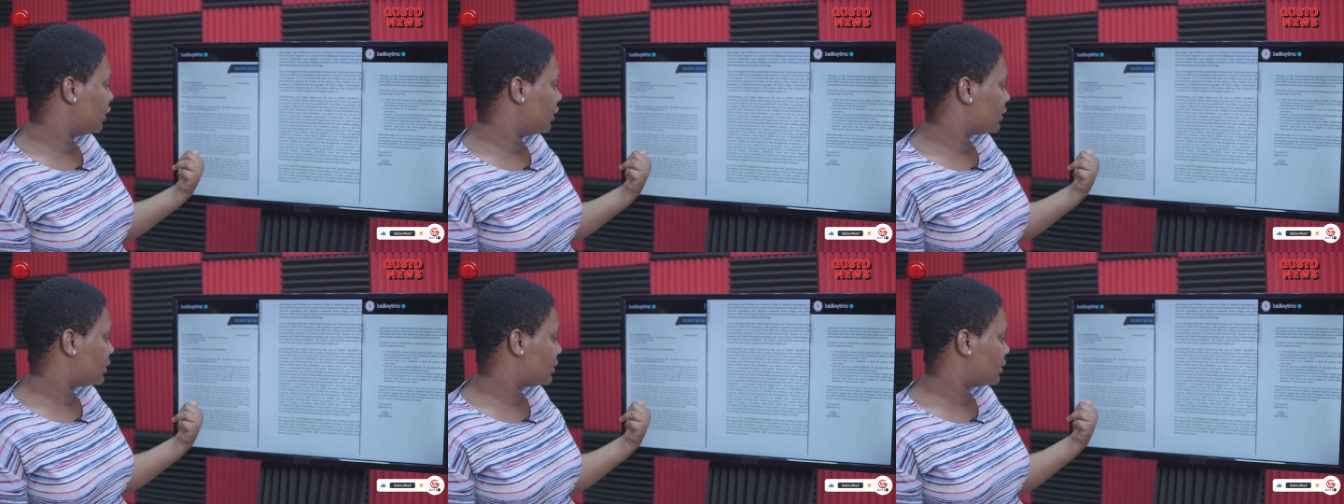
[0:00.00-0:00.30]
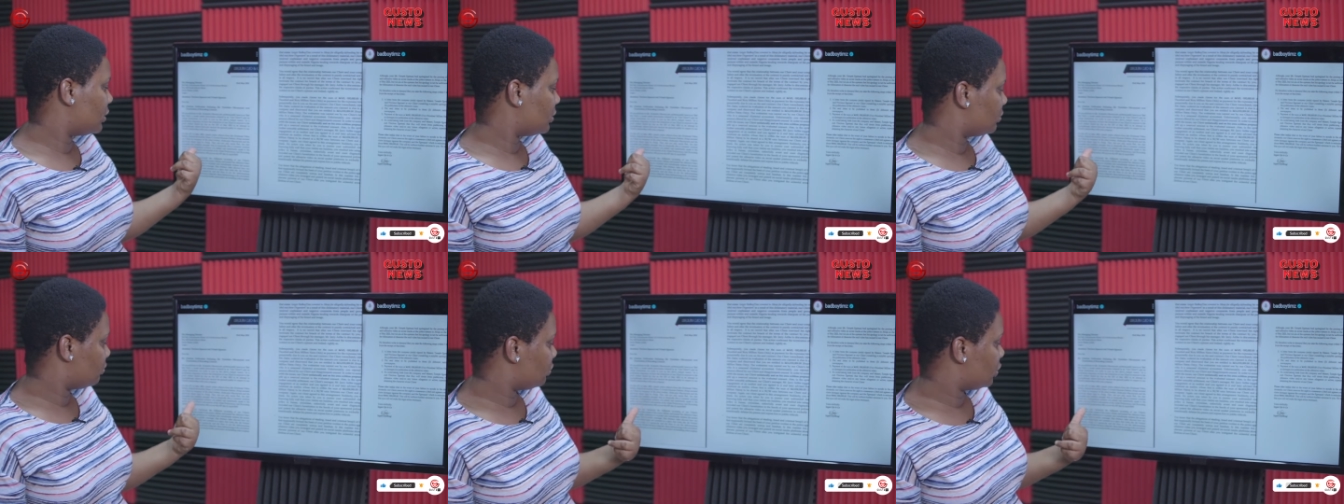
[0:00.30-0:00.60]

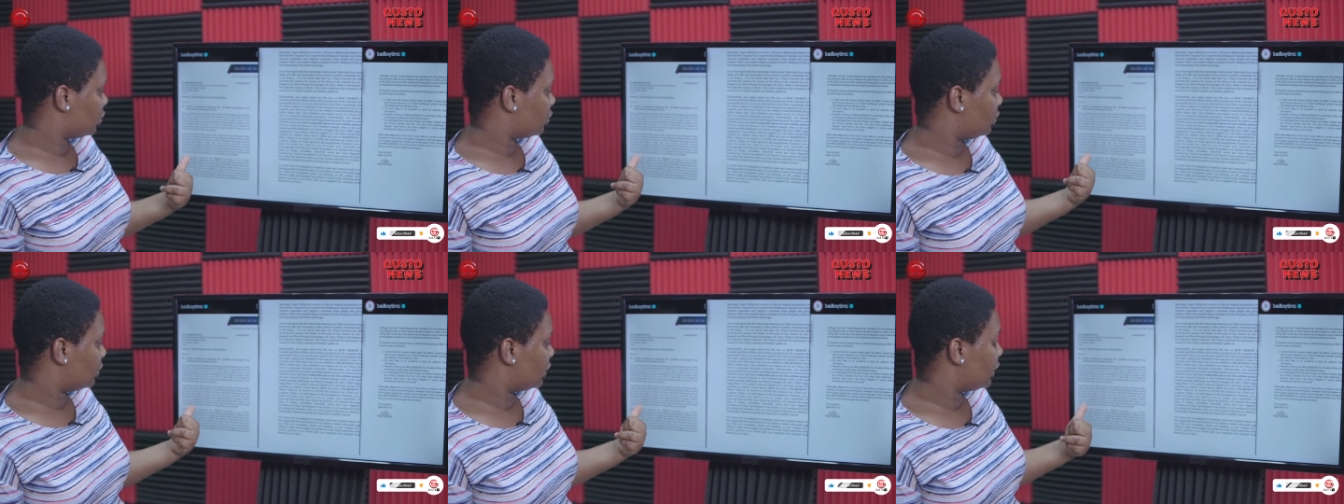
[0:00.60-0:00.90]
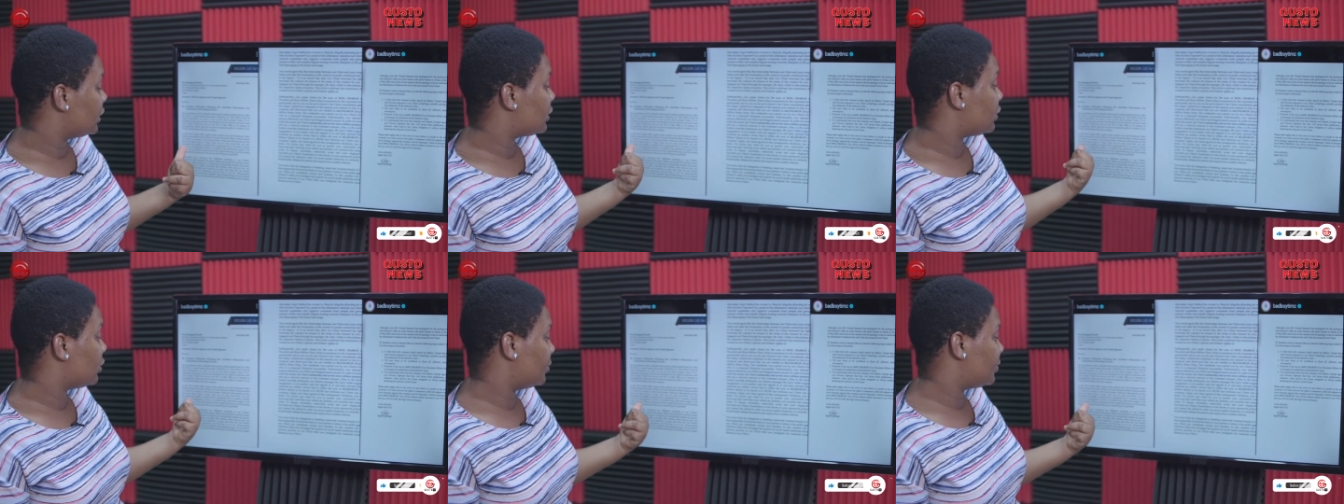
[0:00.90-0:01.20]
his
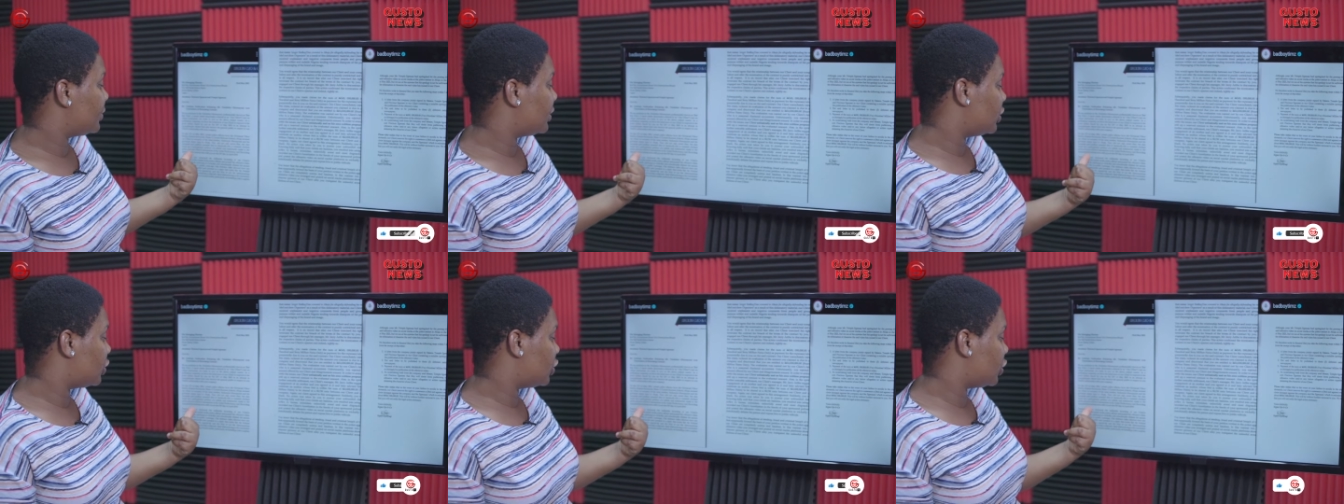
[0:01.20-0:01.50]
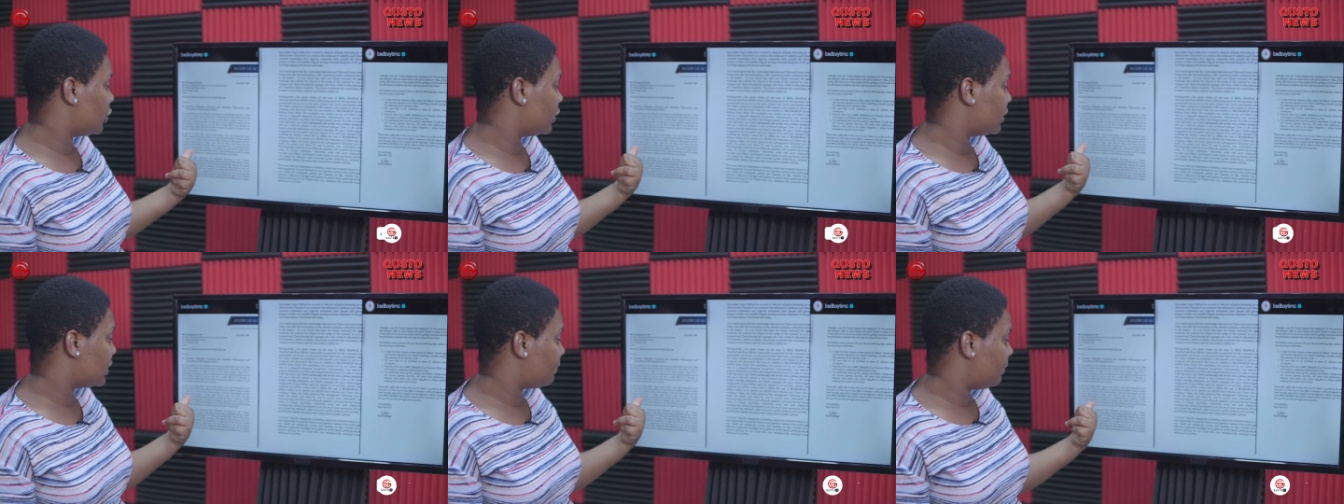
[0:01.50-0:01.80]
okay,
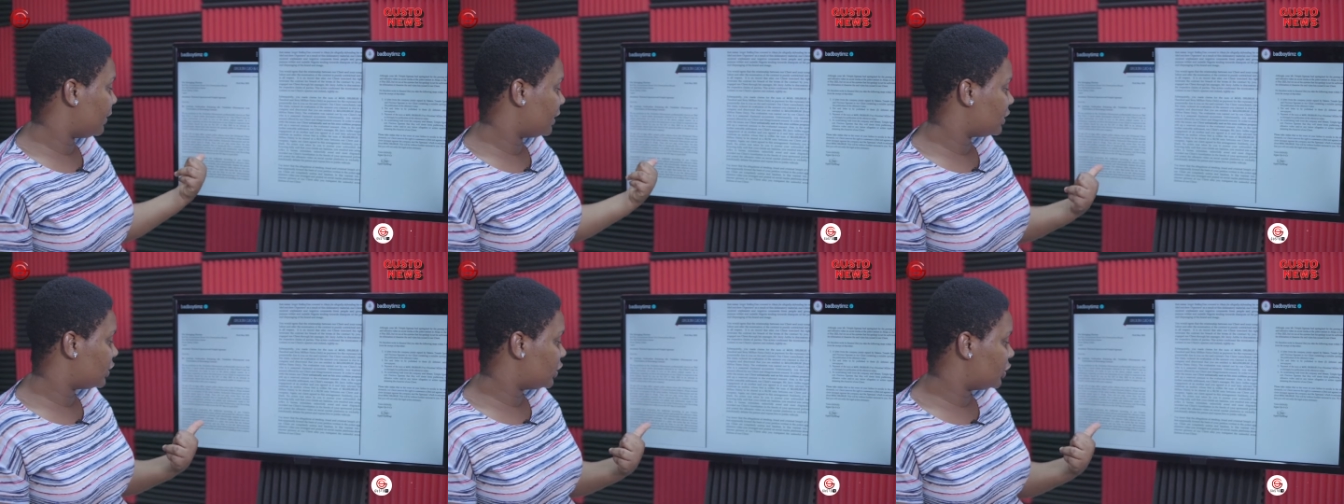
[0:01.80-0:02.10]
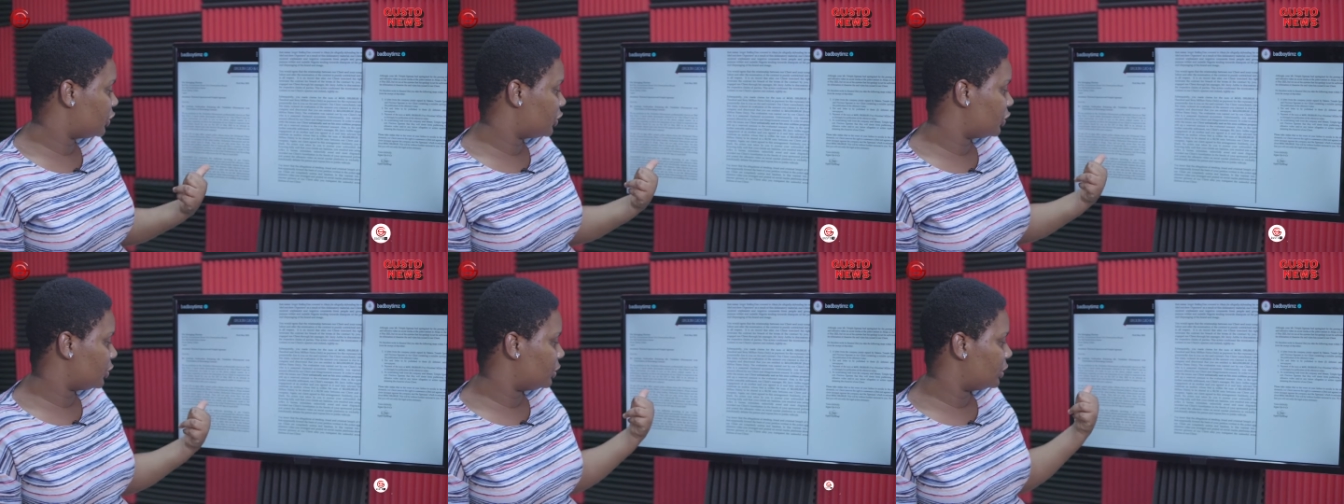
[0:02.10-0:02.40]
substitious
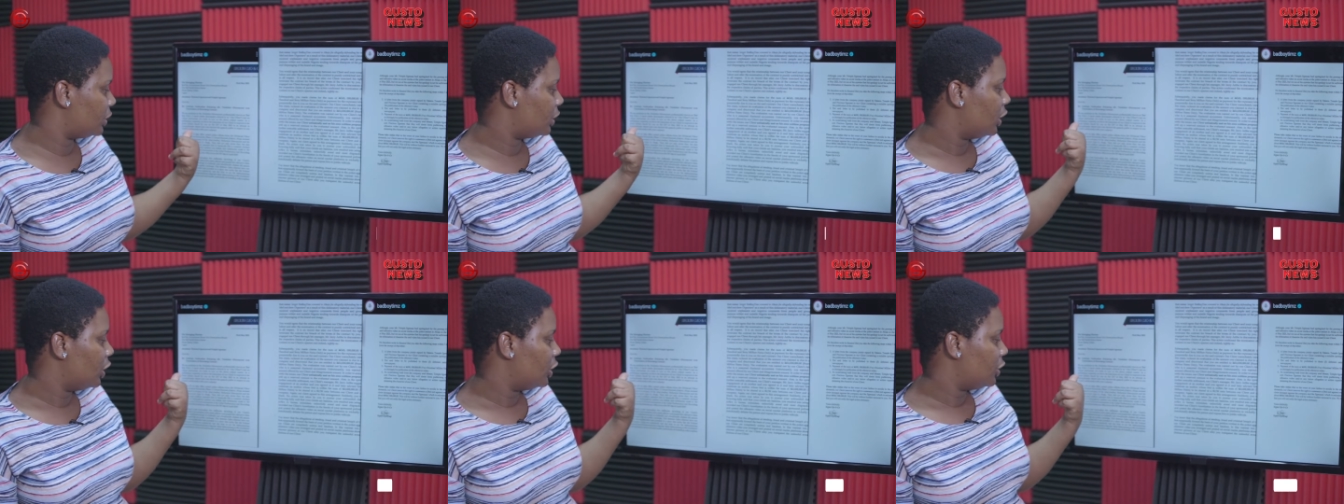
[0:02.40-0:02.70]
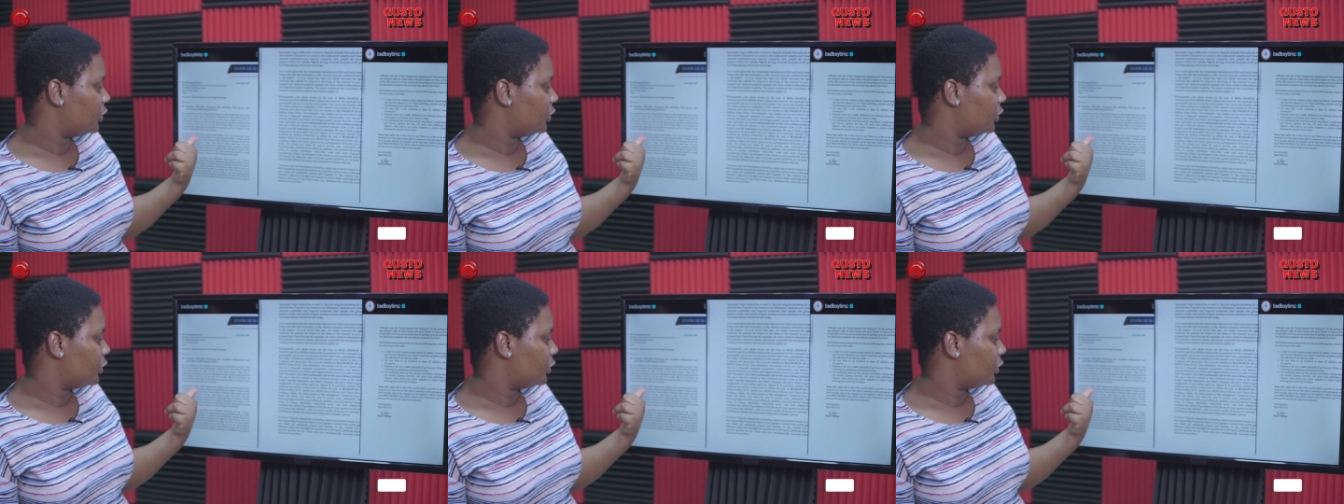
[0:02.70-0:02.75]
petition